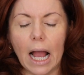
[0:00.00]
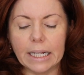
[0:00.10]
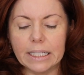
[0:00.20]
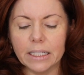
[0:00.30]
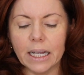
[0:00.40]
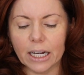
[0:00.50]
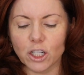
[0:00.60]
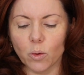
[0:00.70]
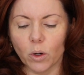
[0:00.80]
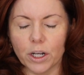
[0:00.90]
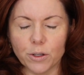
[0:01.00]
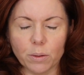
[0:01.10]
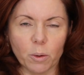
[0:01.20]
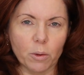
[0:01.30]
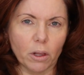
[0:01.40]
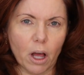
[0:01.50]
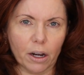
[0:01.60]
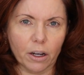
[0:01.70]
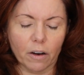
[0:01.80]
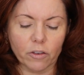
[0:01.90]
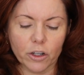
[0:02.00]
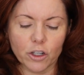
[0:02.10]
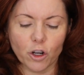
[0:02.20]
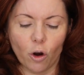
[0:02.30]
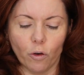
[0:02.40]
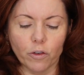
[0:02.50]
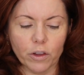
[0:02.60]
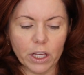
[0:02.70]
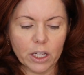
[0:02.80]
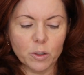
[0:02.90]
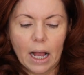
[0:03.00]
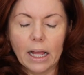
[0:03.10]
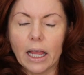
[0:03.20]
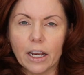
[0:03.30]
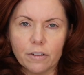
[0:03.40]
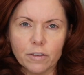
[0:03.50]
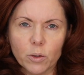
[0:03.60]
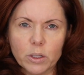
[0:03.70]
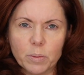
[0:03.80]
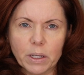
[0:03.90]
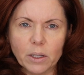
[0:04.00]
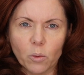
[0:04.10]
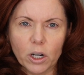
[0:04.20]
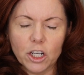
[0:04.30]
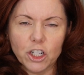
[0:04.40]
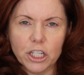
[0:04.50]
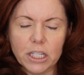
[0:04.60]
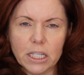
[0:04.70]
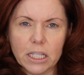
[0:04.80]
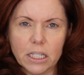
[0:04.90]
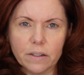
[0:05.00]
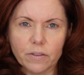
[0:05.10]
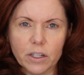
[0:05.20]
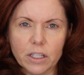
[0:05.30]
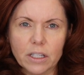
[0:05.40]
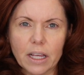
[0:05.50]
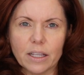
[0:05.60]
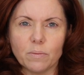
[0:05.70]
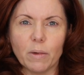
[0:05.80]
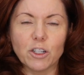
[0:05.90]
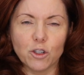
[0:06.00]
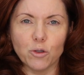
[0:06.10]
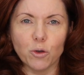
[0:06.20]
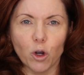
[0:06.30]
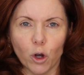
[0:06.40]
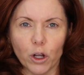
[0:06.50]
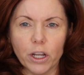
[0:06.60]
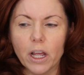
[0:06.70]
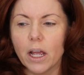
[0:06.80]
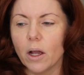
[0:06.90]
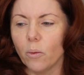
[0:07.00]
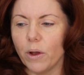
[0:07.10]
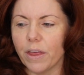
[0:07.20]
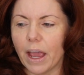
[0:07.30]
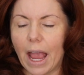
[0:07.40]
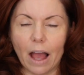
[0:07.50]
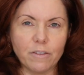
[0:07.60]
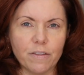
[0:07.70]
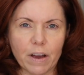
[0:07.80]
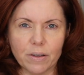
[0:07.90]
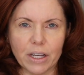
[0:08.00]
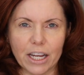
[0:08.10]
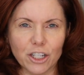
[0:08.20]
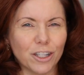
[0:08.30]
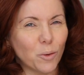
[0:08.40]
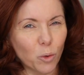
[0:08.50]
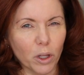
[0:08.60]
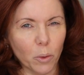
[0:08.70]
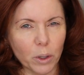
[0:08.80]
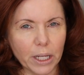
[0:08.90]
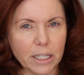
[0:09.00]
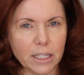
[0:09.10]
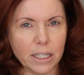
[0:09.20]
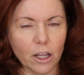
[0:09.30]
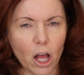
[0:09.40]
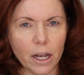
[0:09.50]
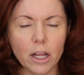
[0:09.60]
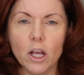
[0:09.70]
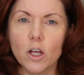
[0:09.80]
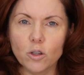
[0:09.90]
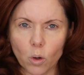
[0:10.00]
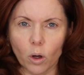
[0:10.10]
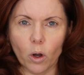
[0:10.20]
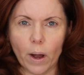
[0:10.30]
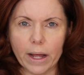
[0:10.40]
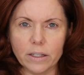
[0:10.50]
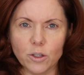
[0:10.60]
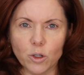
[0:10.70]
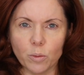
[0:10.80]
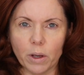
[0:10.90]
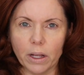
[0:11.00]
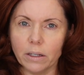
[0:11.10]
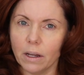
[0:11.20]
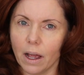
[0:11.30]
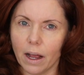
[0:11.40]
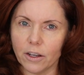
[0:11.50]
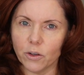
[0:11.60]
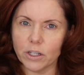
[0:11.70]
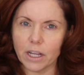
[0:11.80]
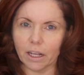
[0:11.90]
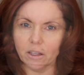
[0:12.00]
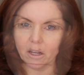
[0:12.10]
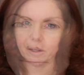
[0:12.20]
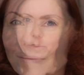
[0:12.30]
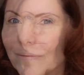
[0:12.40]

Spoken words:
I didn't actually want to do something with a lot of coverage over these highlighting fluids because I wanted to just see the difference as much as you could. With a heavy foundation, you really wouldn't get to see a lot. So I'll go ahead and zoom in and you can take a look.